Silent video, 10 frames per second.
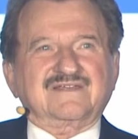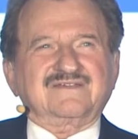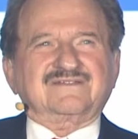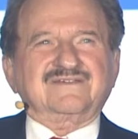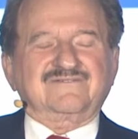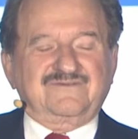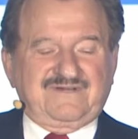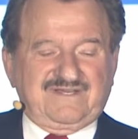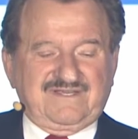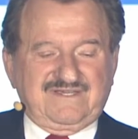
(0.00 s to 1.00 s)
Not a new
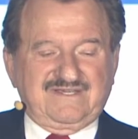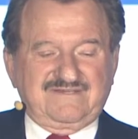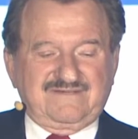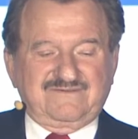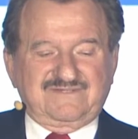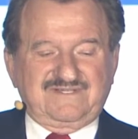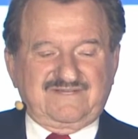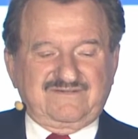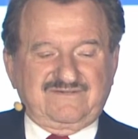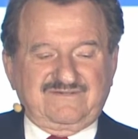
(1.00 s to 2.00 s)
idea. It was
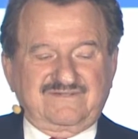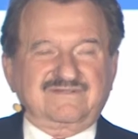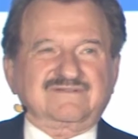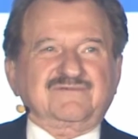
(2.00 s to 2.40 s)
introduced